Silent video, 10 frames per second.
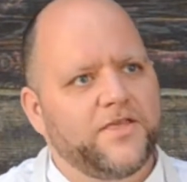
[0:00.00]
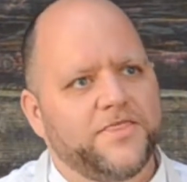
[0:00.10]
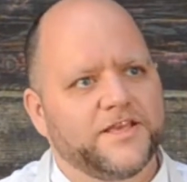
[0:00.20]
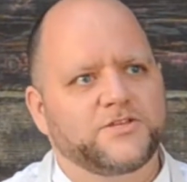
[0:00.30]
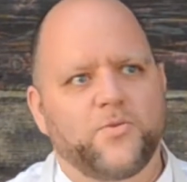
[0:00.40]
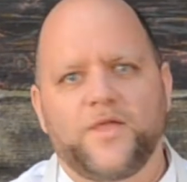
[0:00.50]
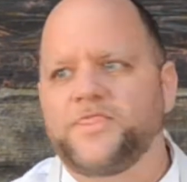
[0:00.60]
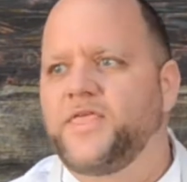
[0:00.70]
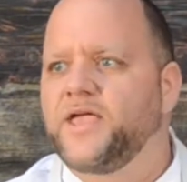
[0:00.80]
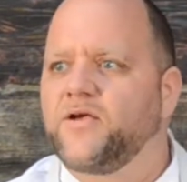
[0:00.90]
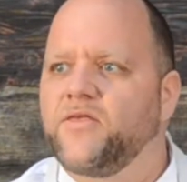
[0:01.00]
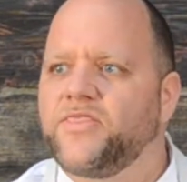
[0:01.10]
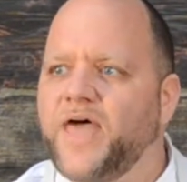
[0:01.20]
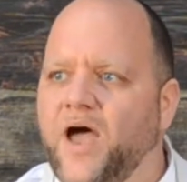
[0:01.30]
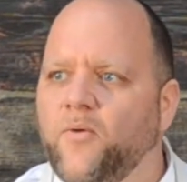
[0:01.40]
this one thing or
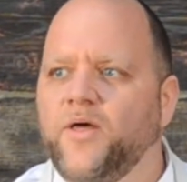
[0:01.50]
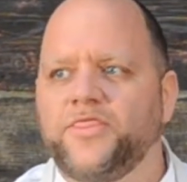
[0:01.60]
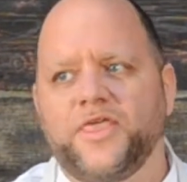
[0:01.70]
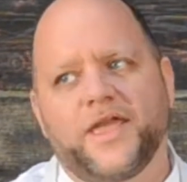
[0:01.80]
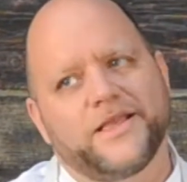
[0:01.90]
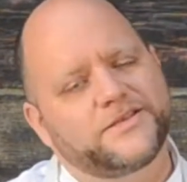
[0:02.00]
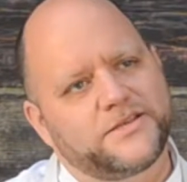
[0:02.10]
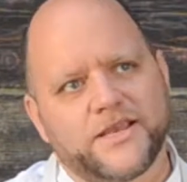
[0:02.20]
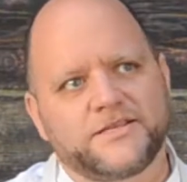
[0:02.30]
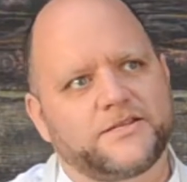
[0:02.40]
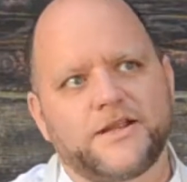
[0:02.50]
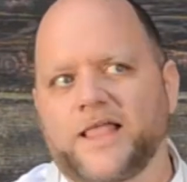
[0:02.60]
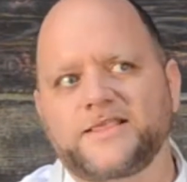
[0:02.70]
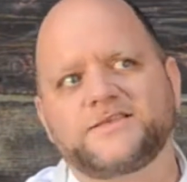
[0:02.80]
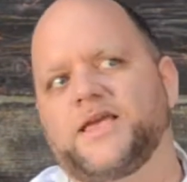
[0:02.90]
that one thing. It's
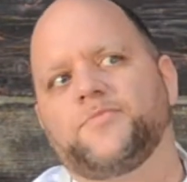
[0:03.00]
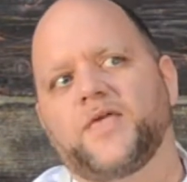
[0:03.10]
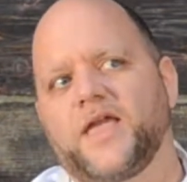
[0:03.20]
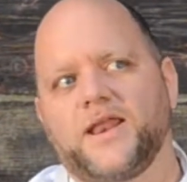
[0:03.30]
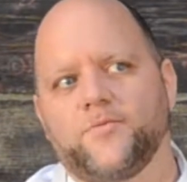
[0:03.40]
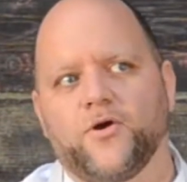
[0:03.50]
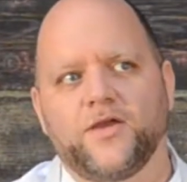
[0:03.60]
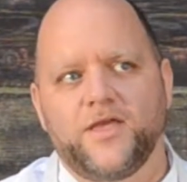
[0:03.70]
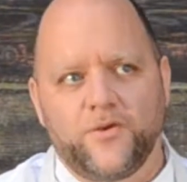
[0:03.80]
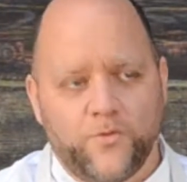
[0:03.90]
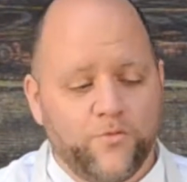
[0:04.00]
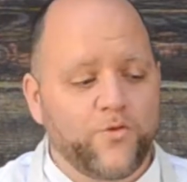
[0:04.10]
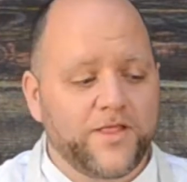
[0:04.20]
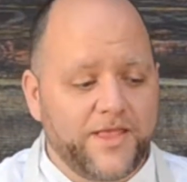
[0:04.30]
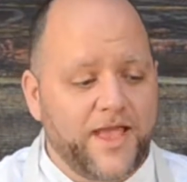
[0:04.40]
not the same thing anymore.
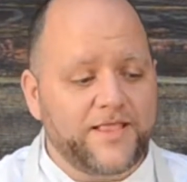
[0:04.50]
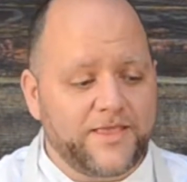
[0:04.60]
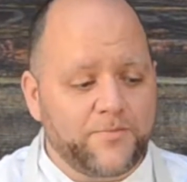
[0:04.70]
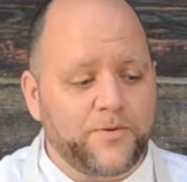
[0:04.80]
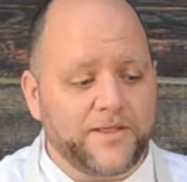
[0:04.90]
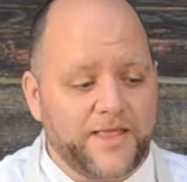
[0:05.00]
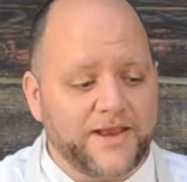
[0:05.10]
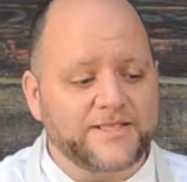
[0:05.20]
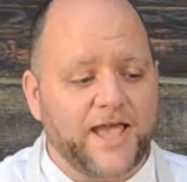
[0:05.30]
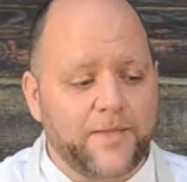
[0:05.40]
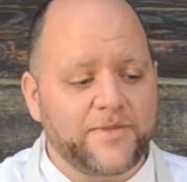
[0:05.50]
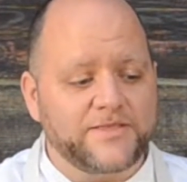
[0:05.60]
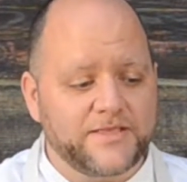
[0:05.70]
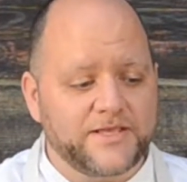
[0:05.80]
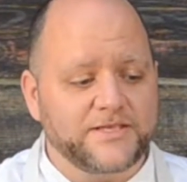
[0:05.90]
I did put a lot of time
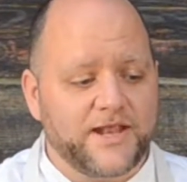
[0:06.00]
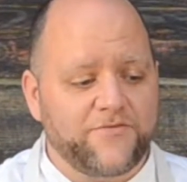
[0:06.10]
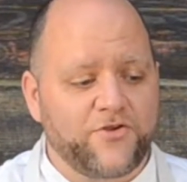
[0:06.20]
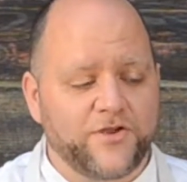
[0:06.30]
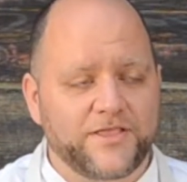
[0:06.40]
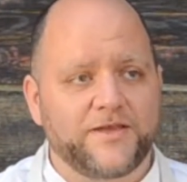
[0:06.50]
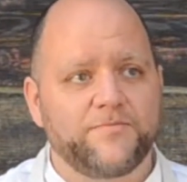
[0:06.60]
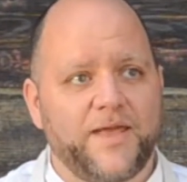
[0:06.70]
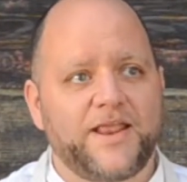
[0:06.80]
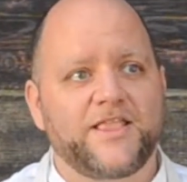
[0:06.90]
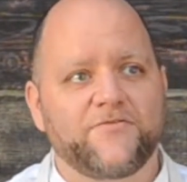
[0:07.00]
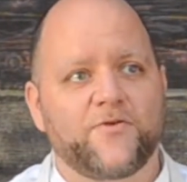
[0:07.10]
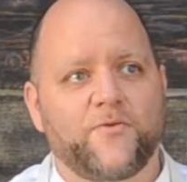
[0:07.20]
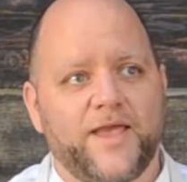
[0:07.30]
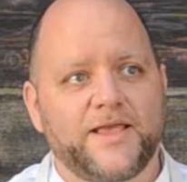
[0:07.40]
into this, and I've cooked it many
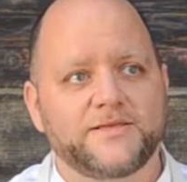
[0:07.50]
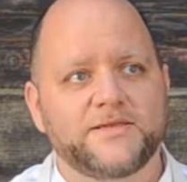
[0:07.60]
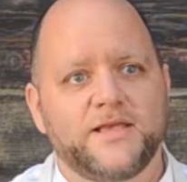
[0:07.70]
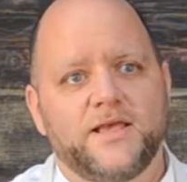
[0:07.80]
different ways.